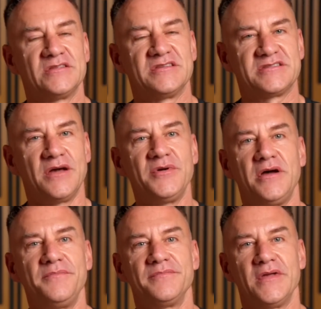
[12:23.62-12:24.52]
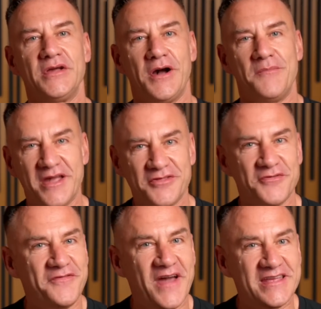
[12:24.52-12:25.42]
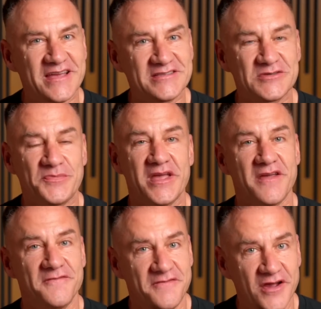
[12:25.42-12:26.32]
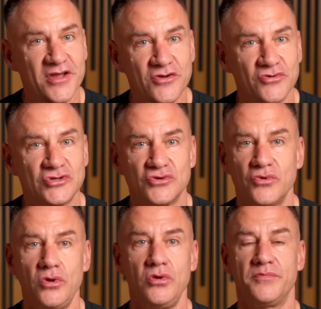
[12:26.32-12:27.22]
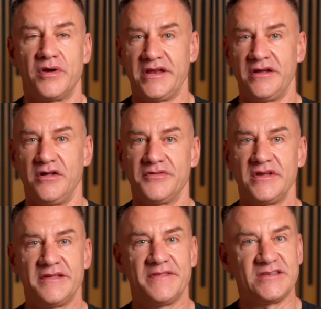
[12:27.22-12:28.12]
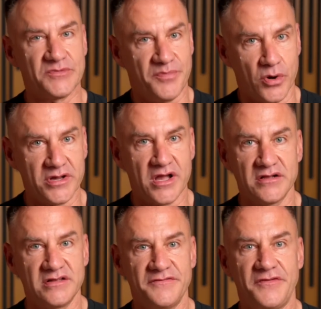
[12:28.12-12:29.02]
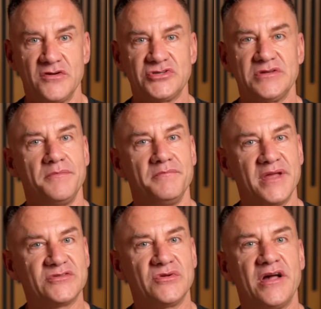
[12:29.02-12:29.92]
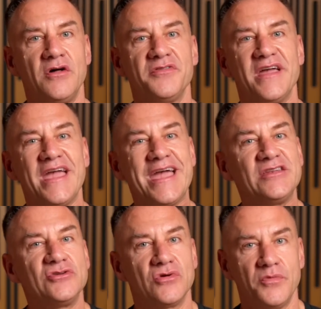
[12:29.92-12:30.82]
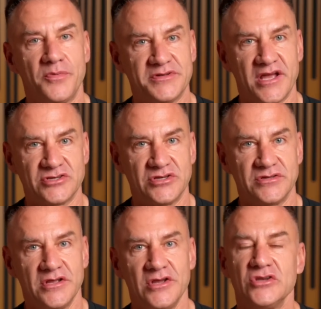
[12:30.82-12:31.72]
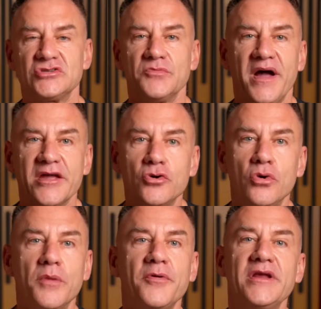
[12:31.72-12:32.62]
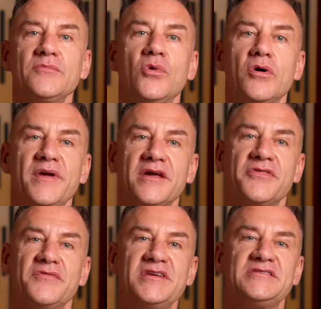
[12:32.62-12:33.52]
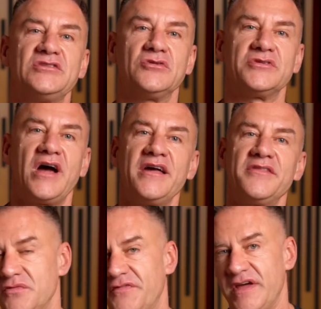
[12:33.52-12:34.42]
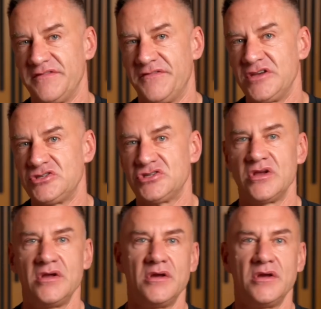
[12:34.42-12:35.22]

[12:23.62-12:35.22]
To sum it up, omega three fatty acids play a very crucial role in brain health. They support cognitive function, mental health, and neuroprotection. So by incorporating more omega threes into your diet through fatty fish,